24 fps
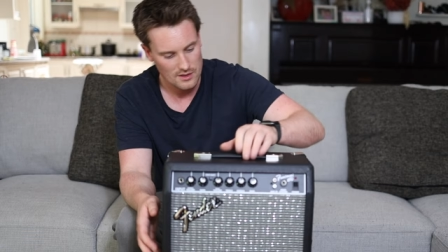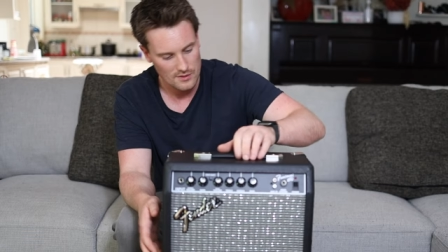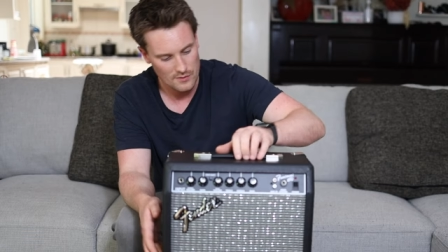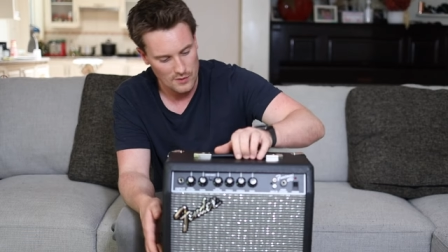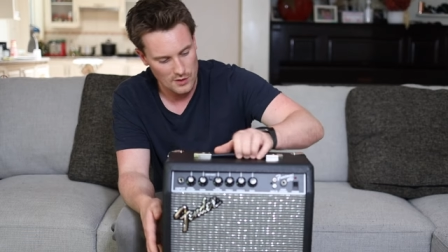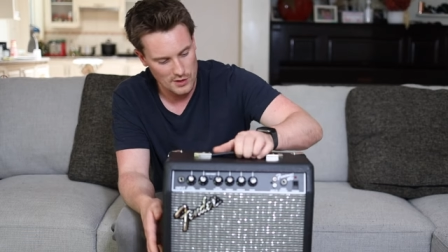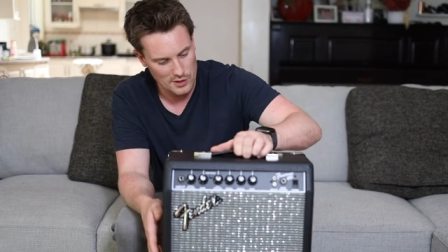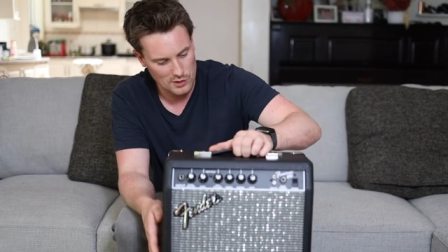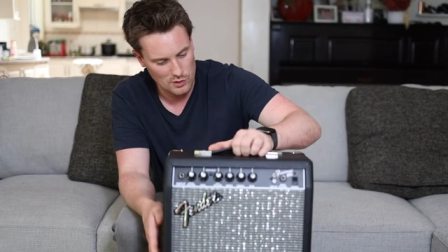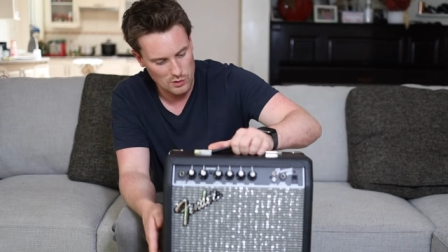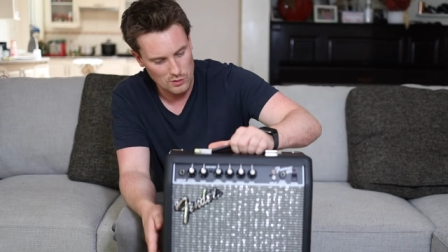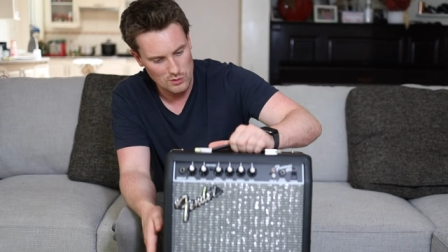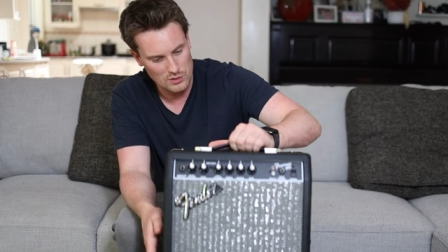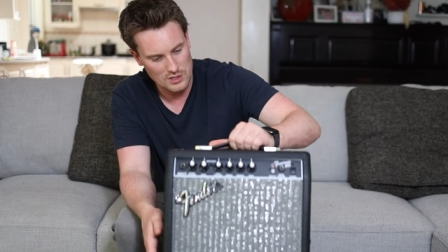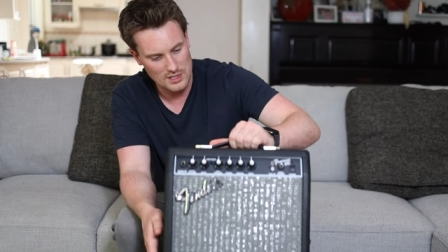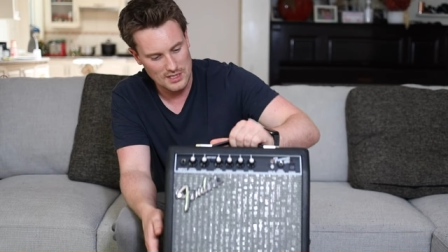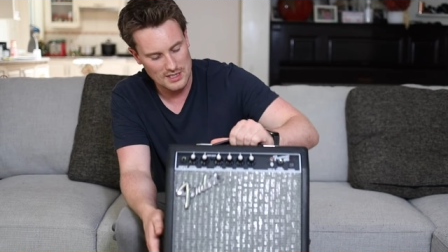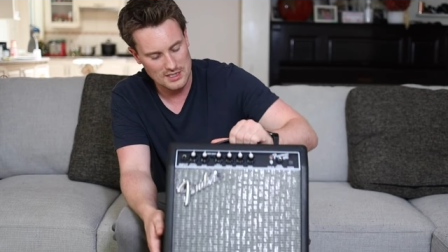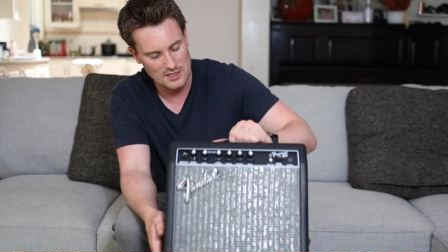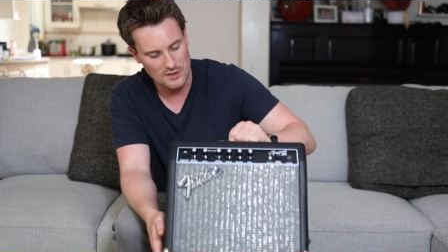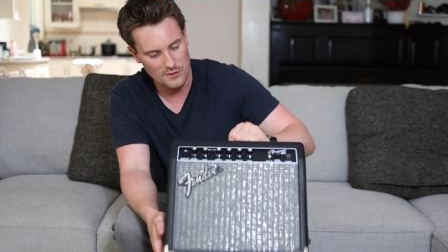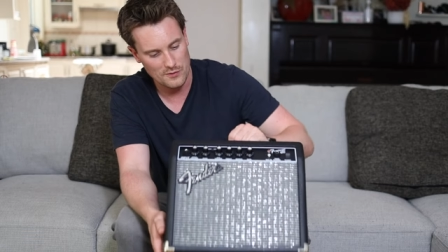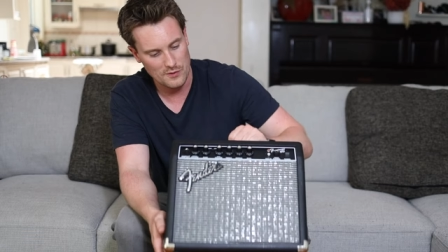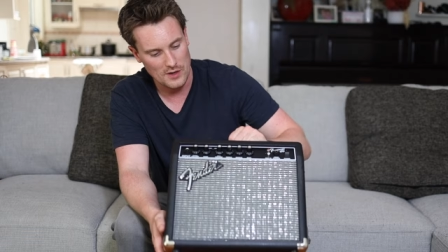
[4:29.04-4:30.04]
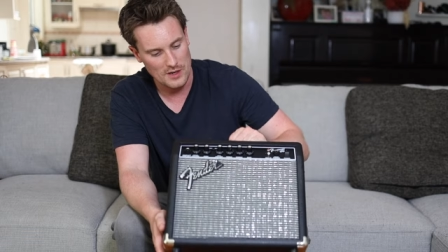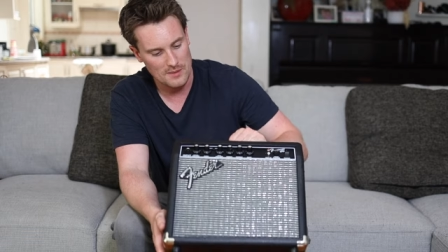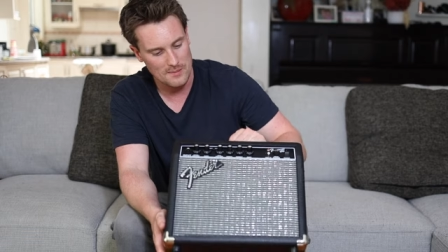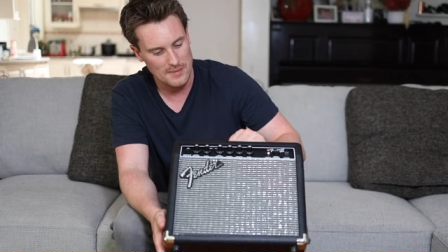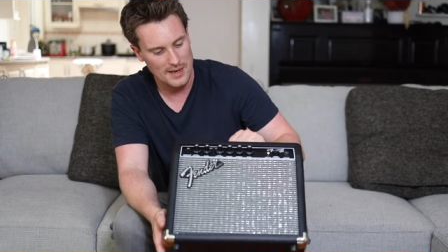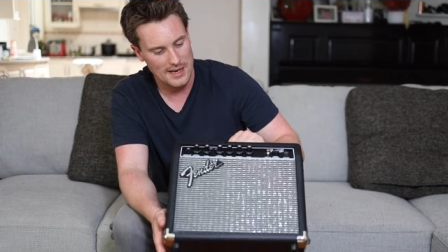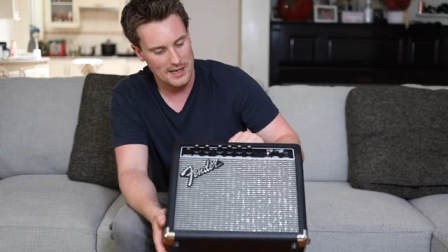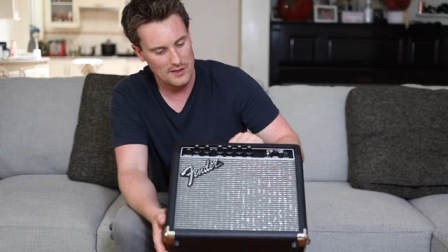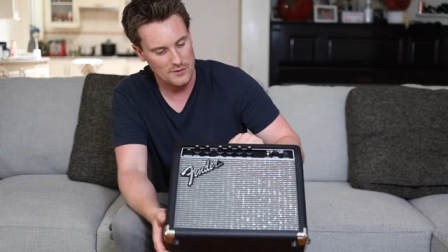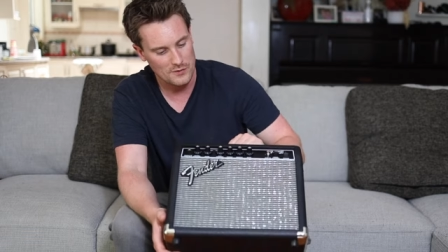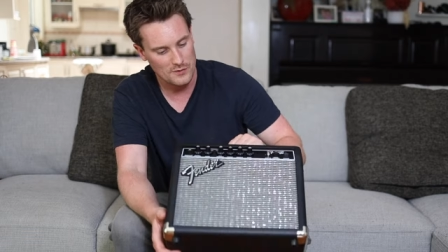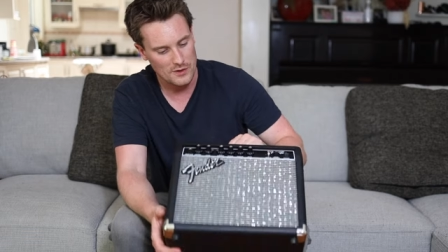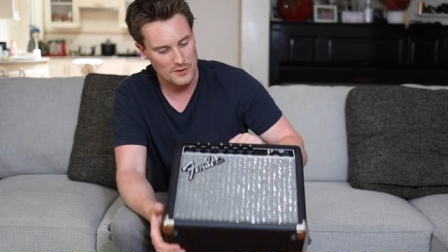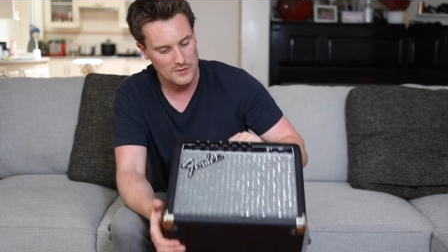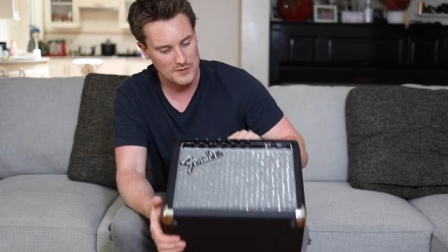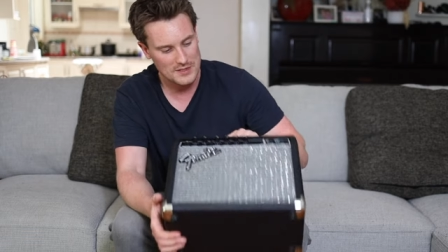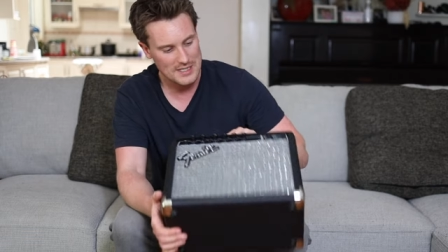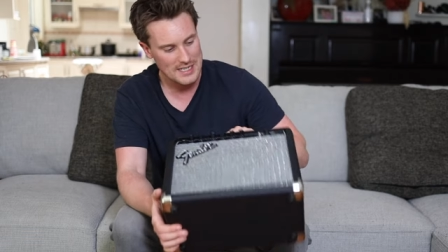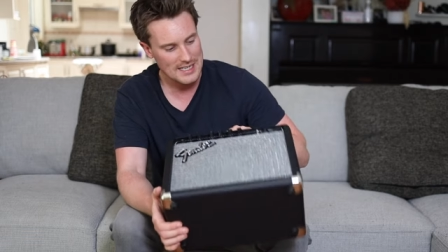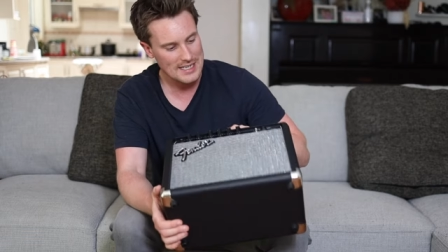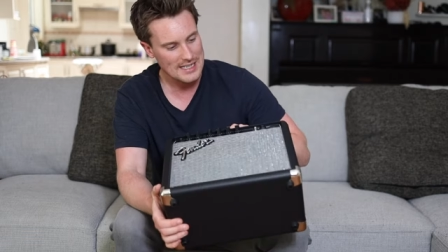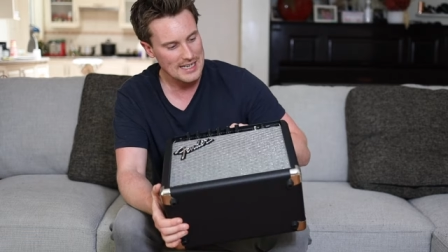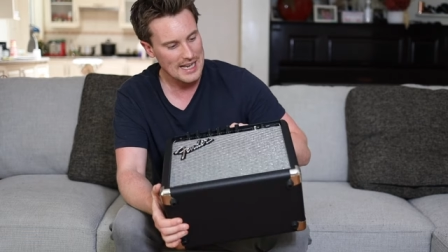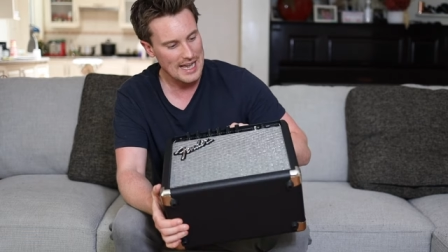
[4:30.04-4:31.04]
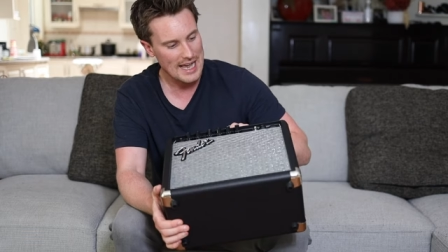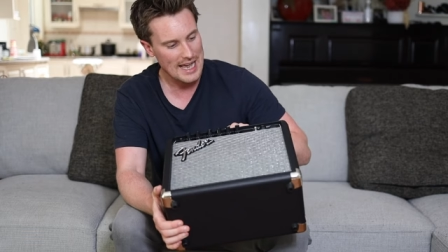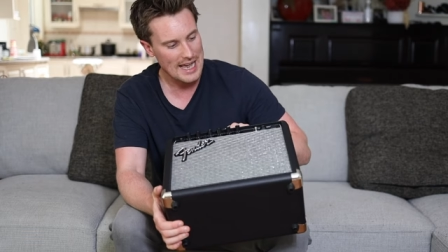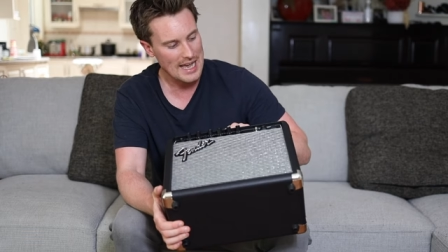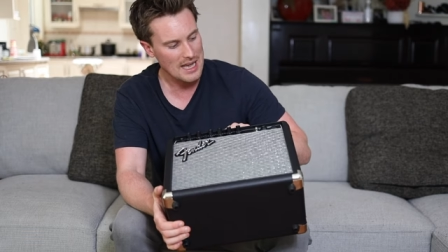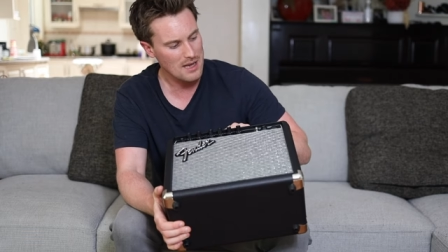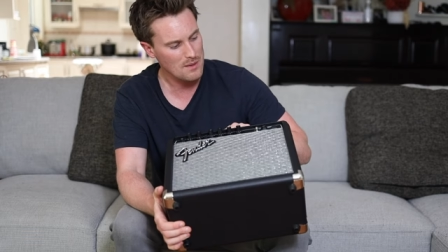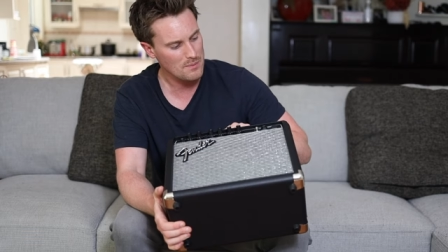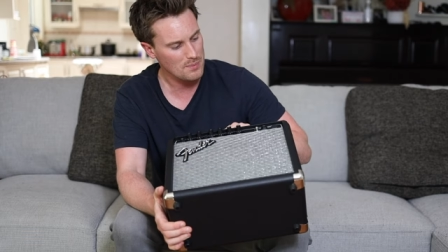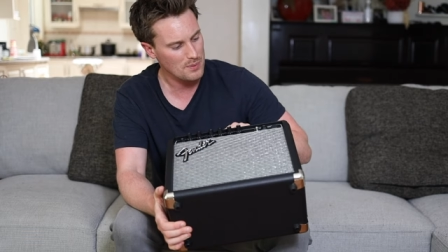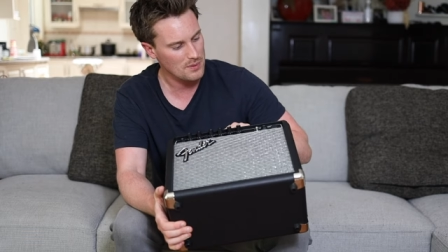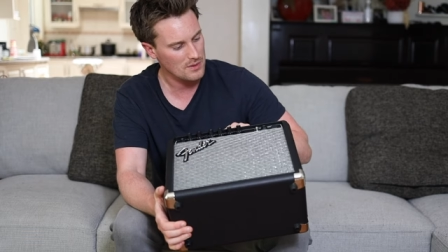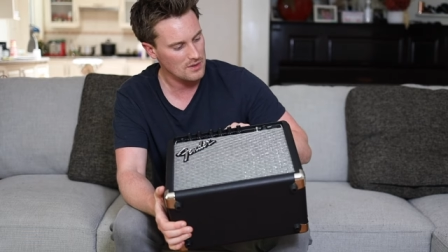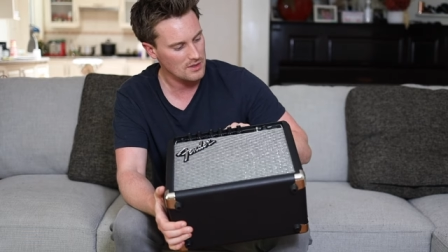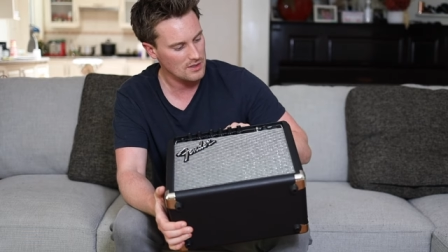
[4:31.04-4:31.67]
Very cool, so that's the Frontman 15 amp.